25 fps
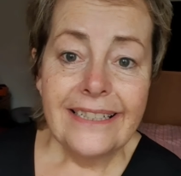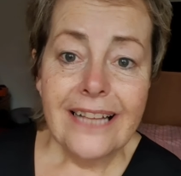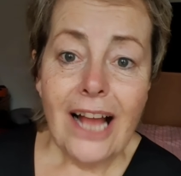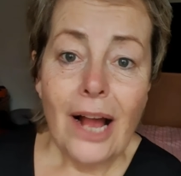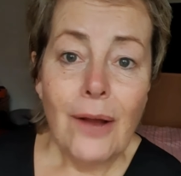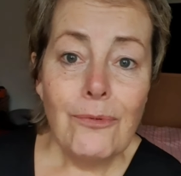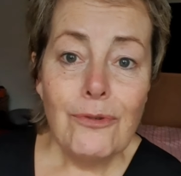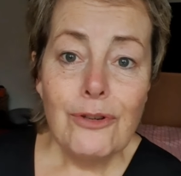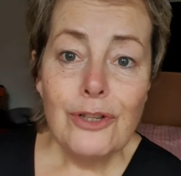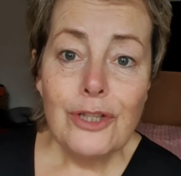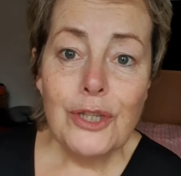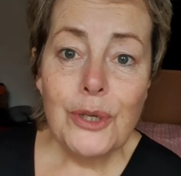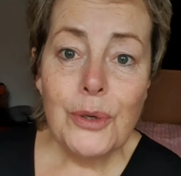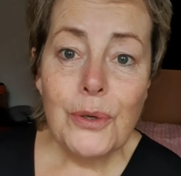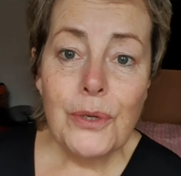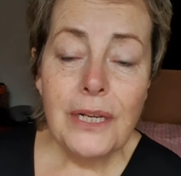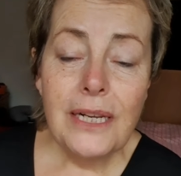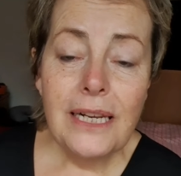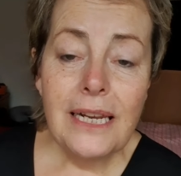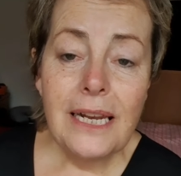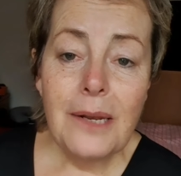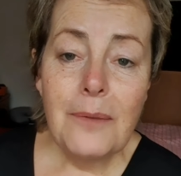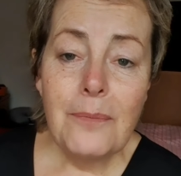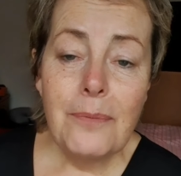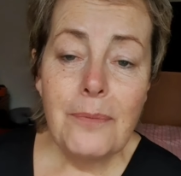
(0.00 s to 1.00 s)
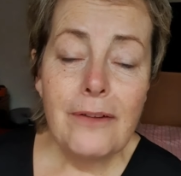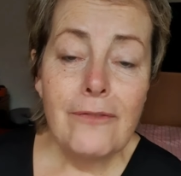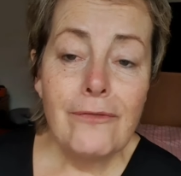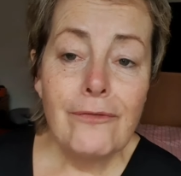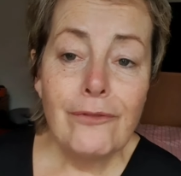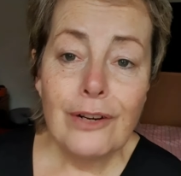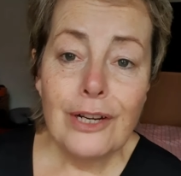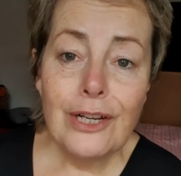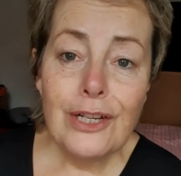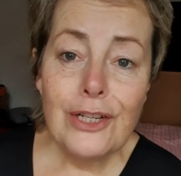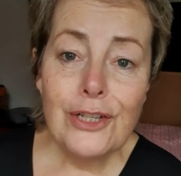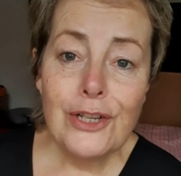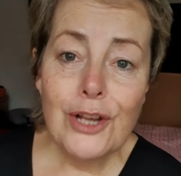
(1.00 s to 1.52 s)
I was doing a little bit of
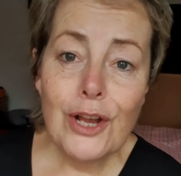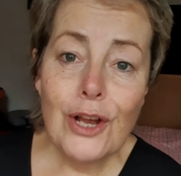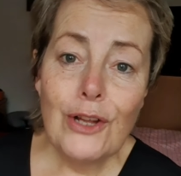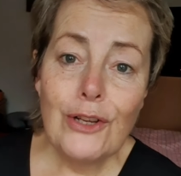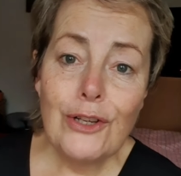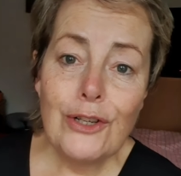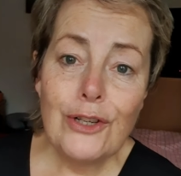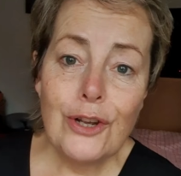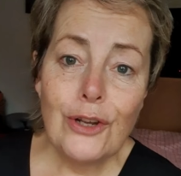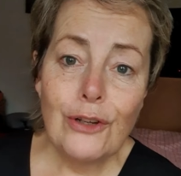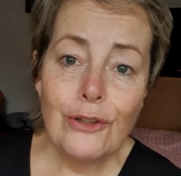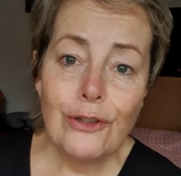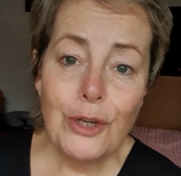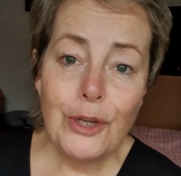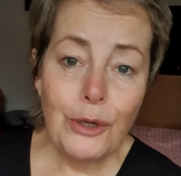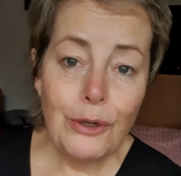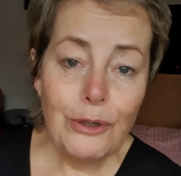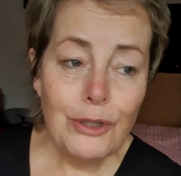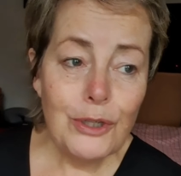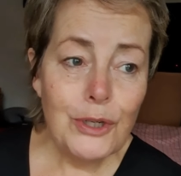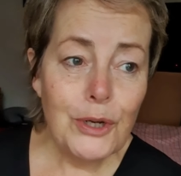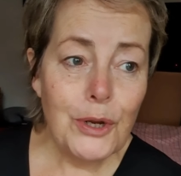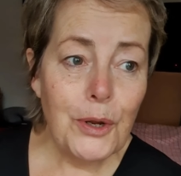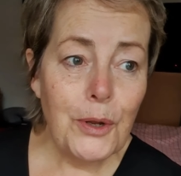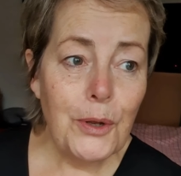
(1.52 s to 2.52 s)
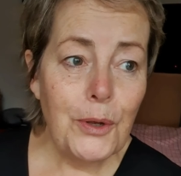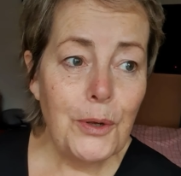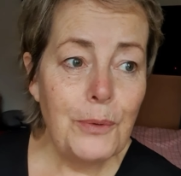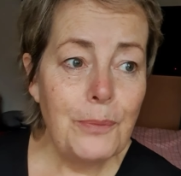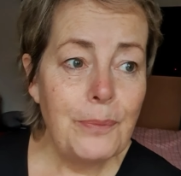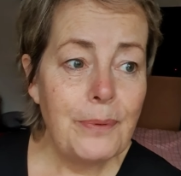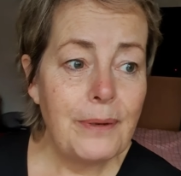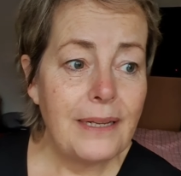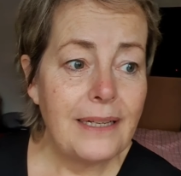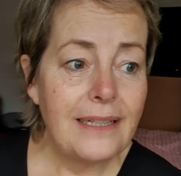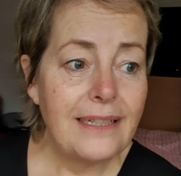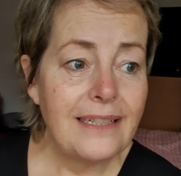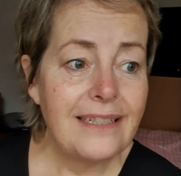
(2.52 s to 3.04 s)
research on
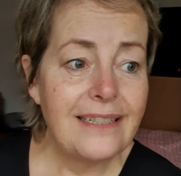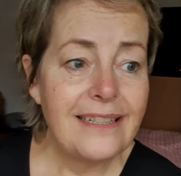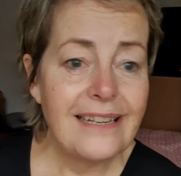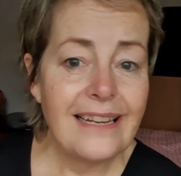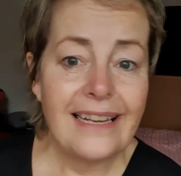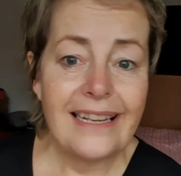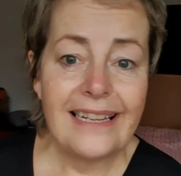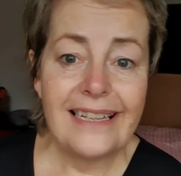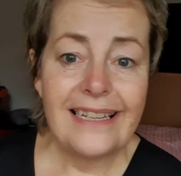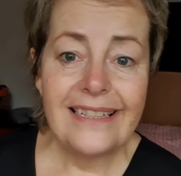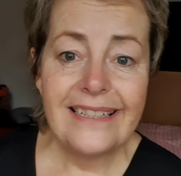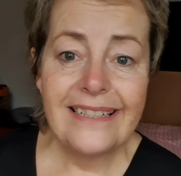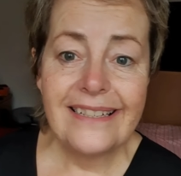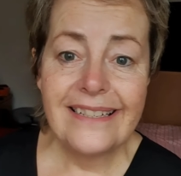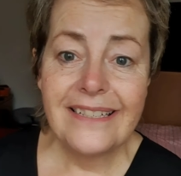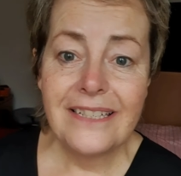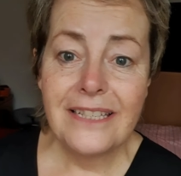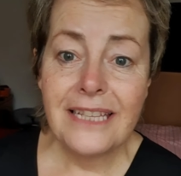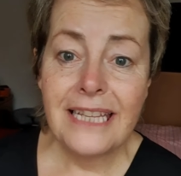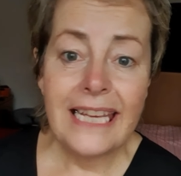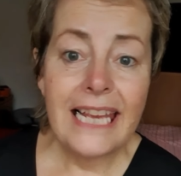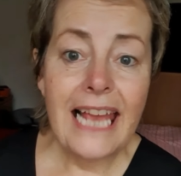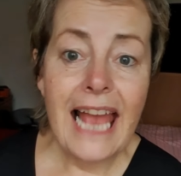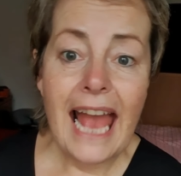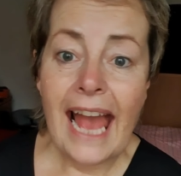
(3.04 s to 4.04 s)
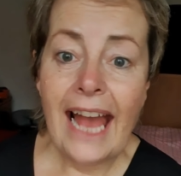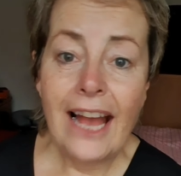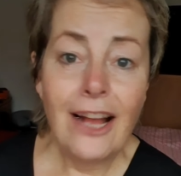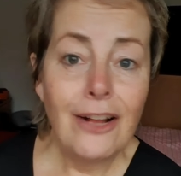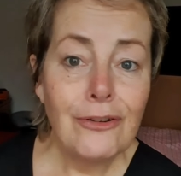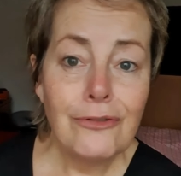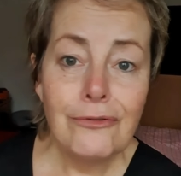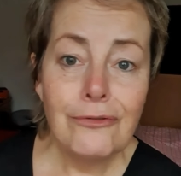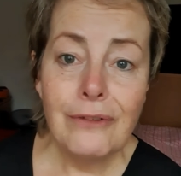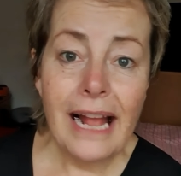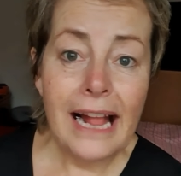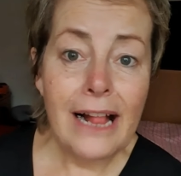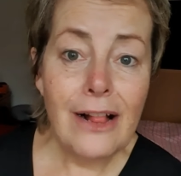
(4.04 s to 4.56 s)
YouTube and the
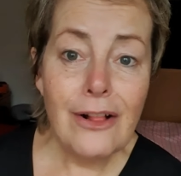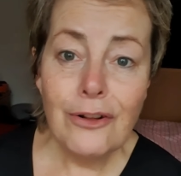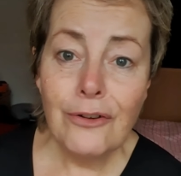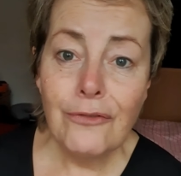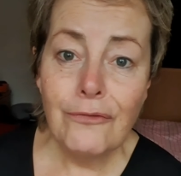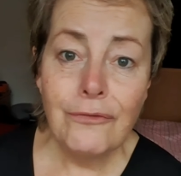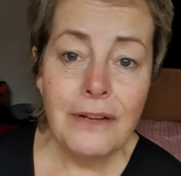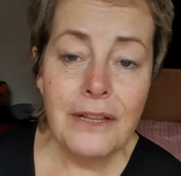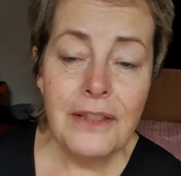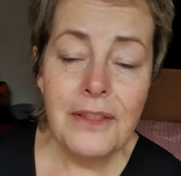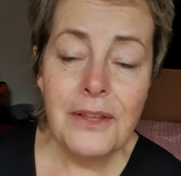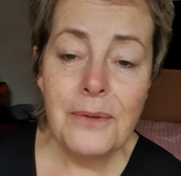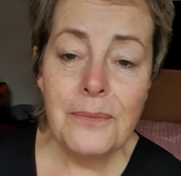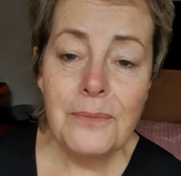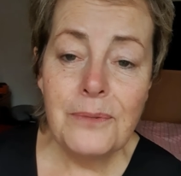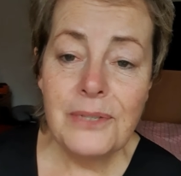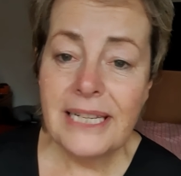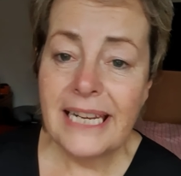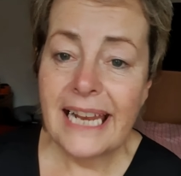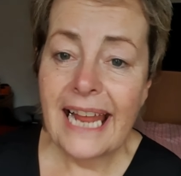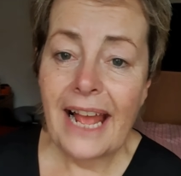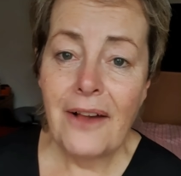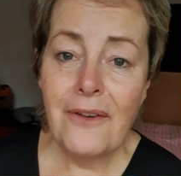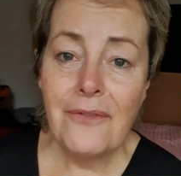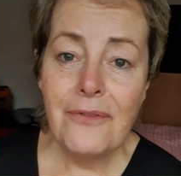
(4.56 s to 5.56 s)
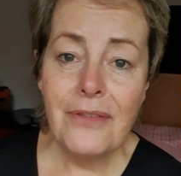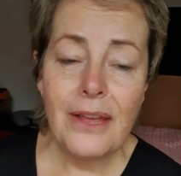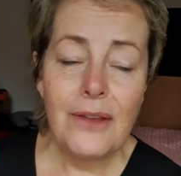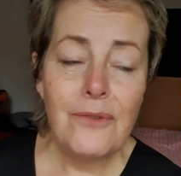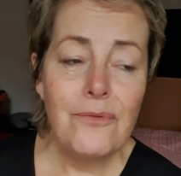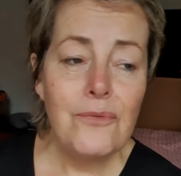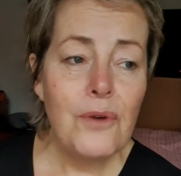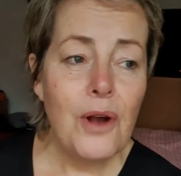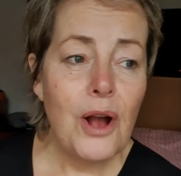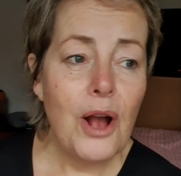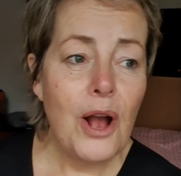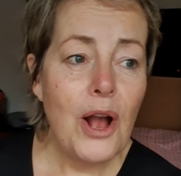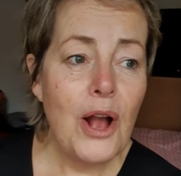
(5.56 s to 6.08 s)
algorithms and how they
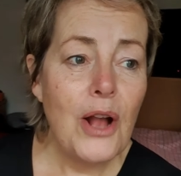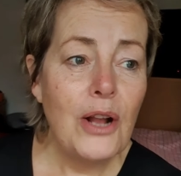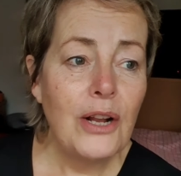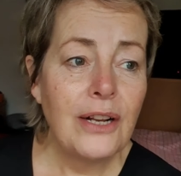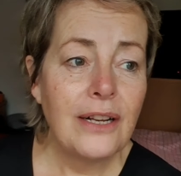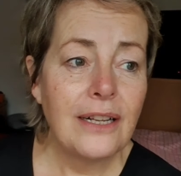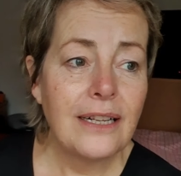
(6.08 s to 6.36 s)
work,